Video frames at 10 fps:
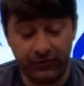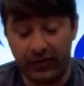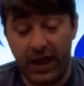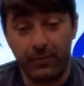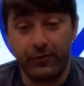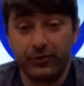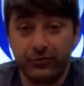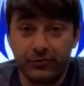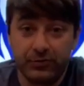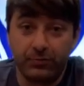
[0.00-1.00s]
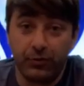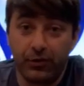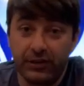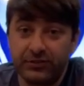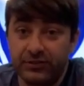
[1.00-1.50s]
Fiber is pretty
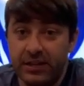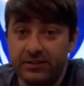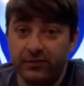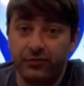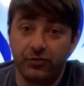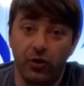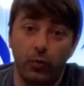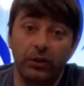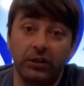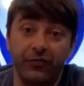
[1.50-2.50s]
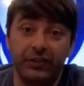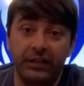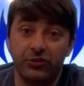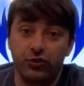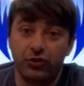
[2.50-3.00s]
extensive, so we'd love to
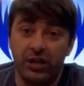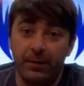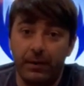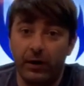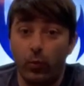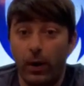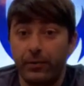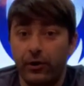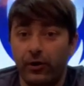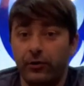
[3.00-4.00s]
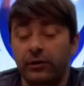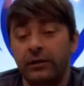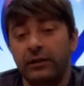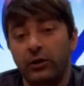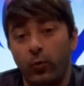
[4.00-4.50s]
get you set up on a webinar
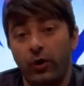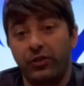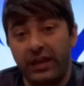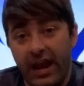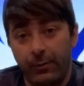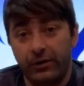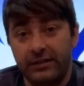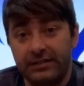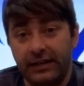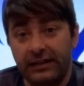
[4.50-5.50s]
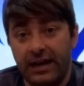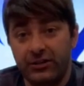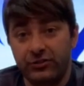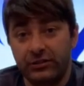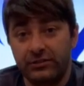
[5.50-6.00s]
with Cameron at
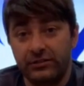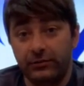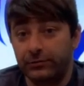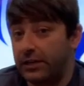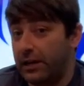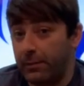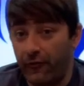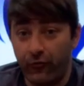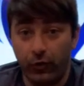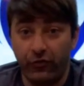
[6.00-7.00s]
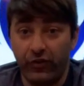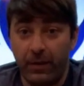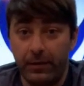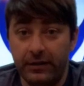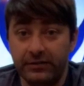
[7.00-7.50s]
TechLogix. It'll take about 45
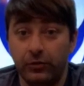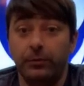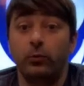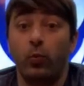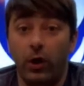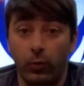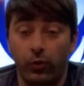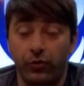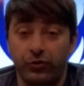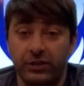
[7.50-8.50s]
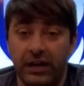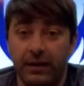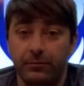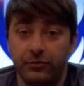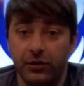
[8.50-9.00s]
minutes. It'll be well worth your
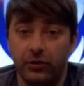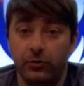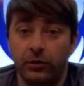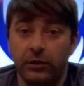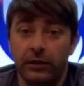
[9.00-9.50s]
time. So